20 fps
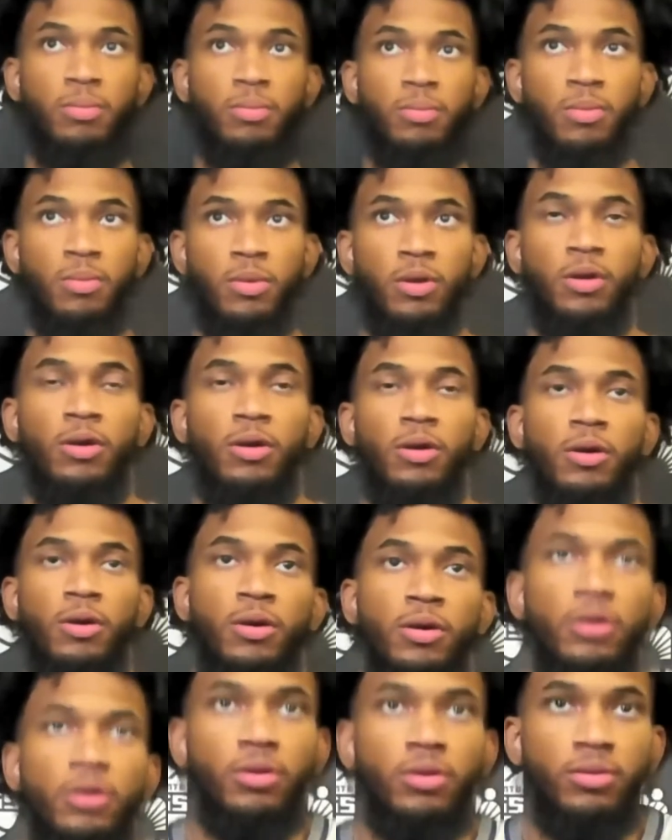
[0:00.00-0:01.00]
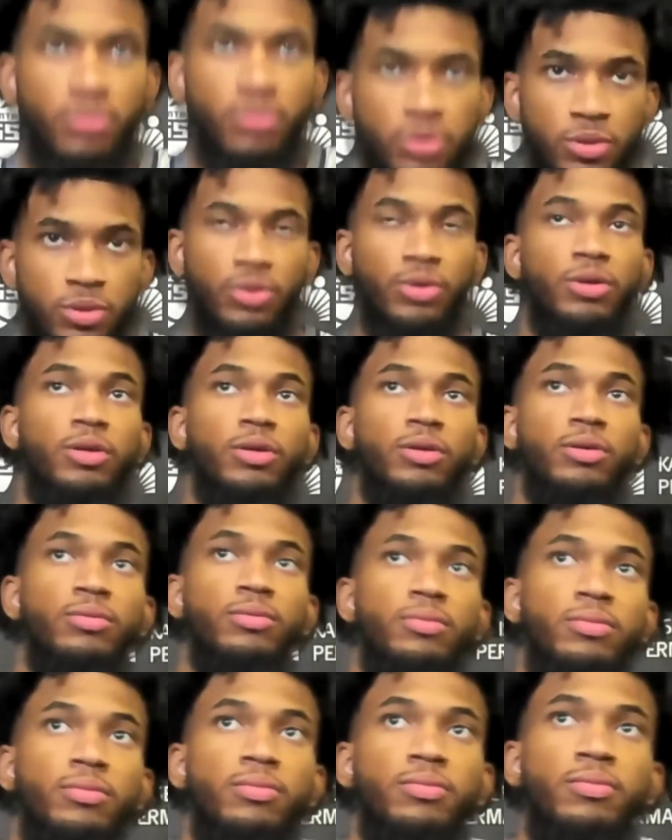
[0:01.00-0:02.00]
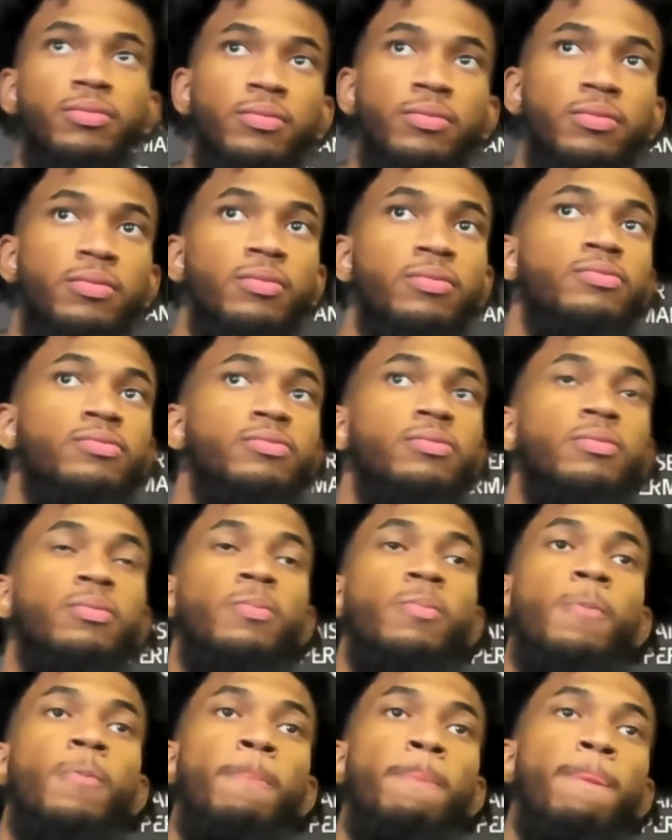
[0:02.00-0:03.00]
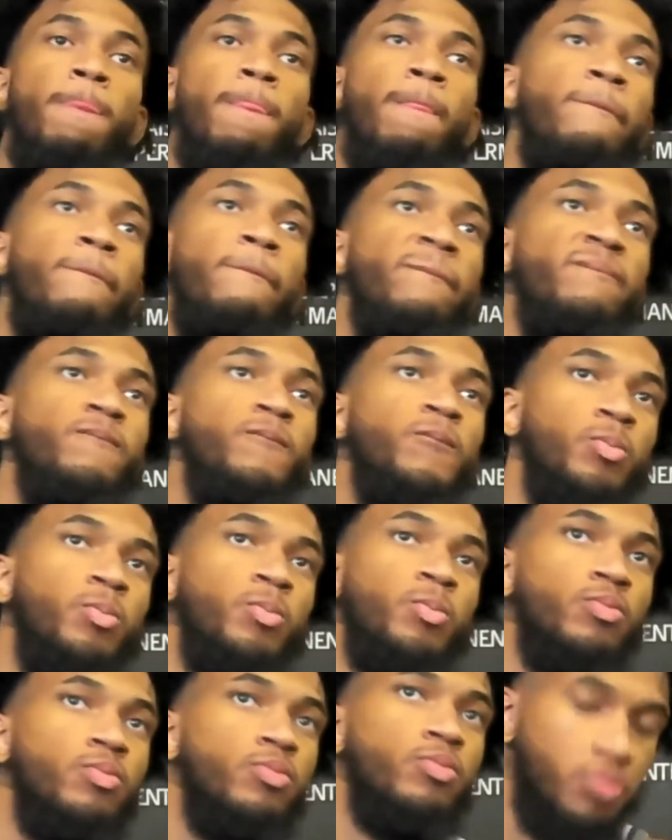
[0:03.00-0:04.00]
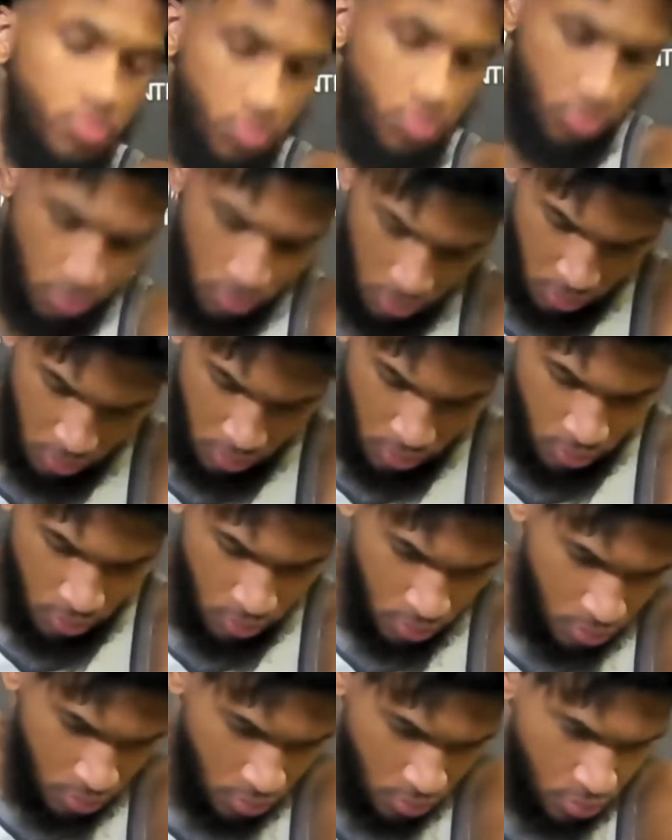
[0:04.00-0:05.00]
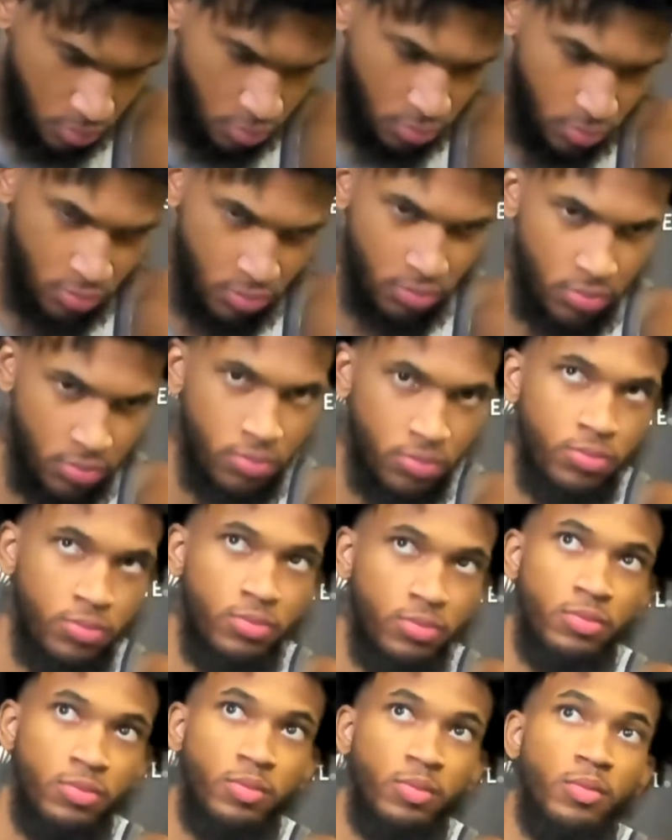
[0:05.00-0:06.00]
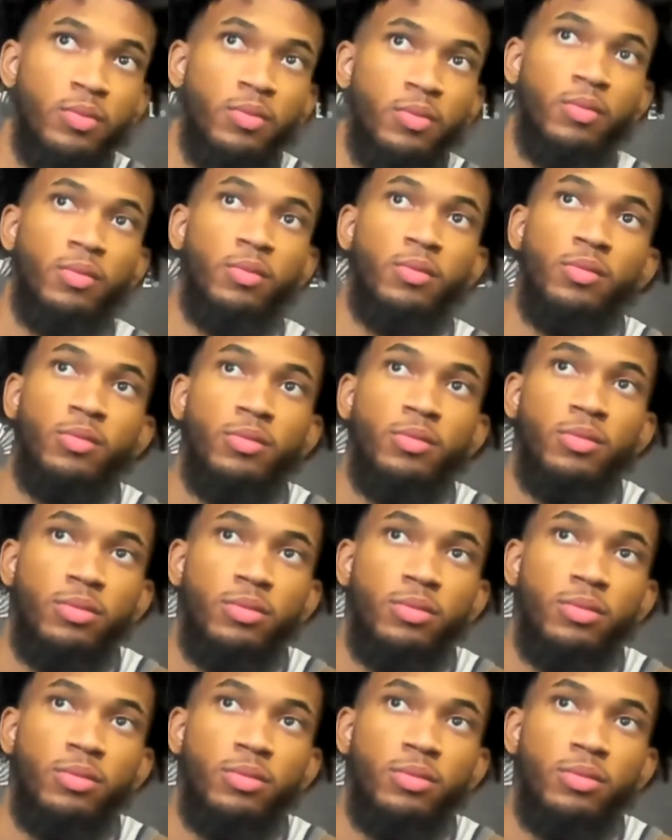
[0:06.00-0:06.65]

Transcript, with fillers: Hey, Marvin, obviously um, that third quarter looked to be the, the difference tonight for you guys. Where did that kind of go wrong in your mind?